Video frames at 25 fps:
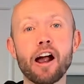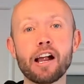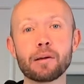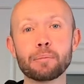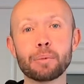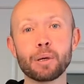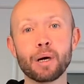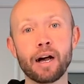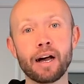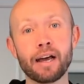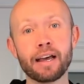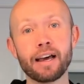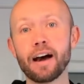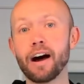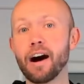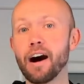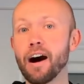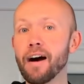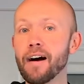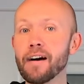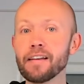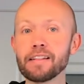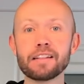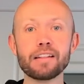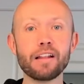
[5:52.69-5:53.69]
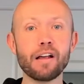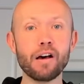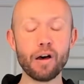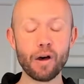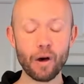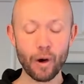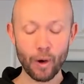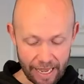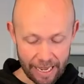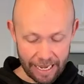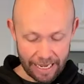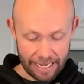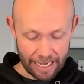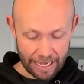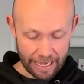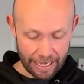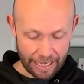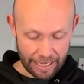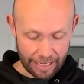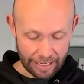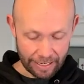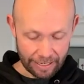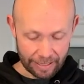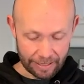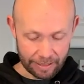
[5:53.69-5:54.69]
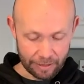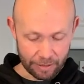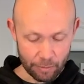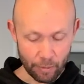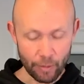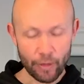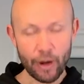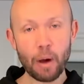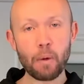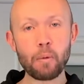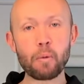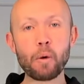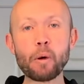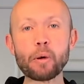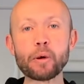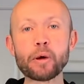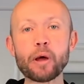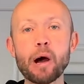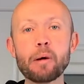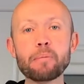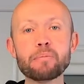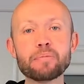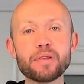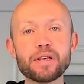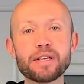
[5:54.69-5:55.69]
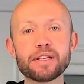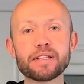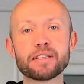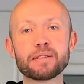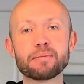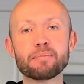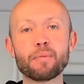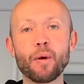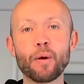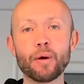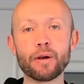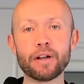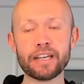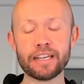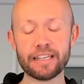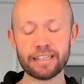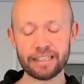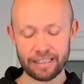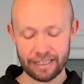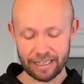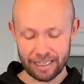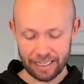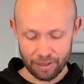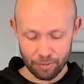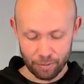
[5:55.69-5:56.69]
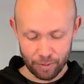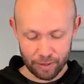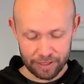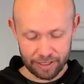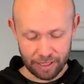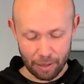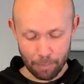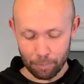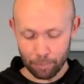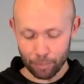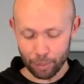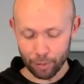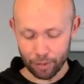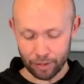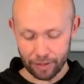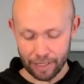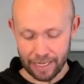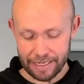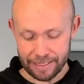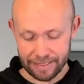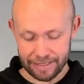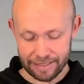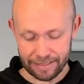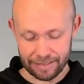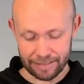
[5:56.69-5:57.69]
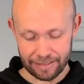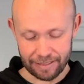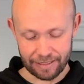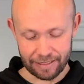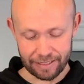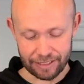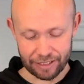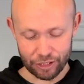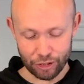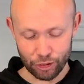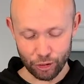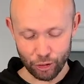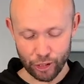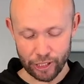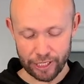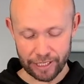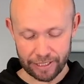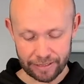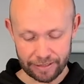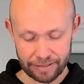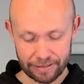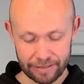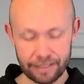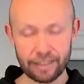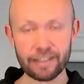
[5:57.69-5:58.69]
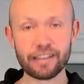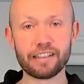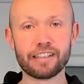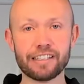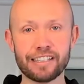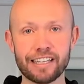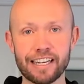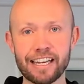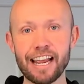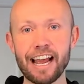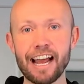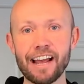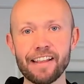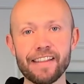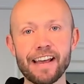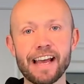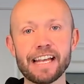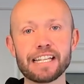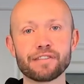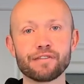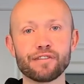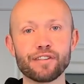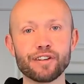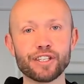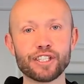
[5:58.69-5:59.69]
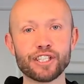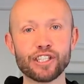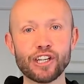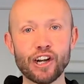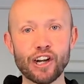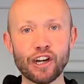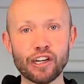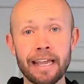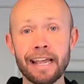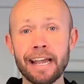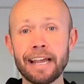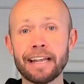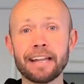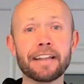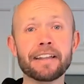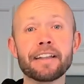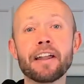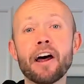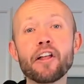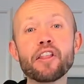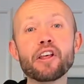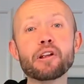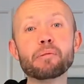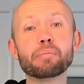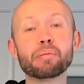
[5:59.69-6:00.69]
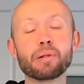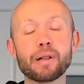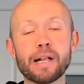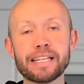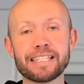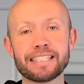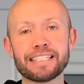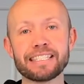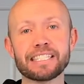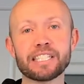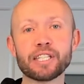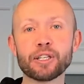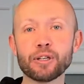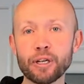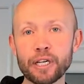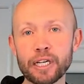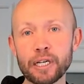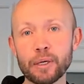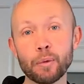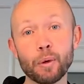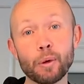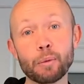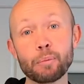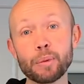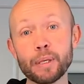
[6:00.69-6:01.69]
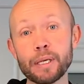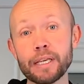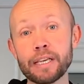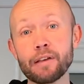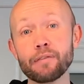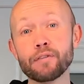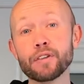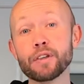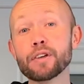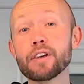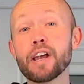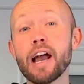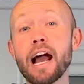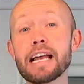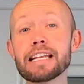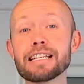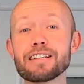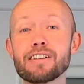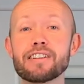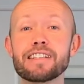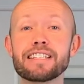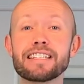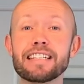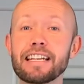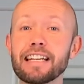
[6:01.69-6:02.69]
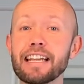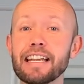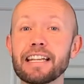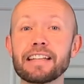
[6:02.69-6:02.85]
pot on low. And when I woke up this morning, it was a pleasant treat to look at, that's for sure. And another pleasant treat would be if you guys are digging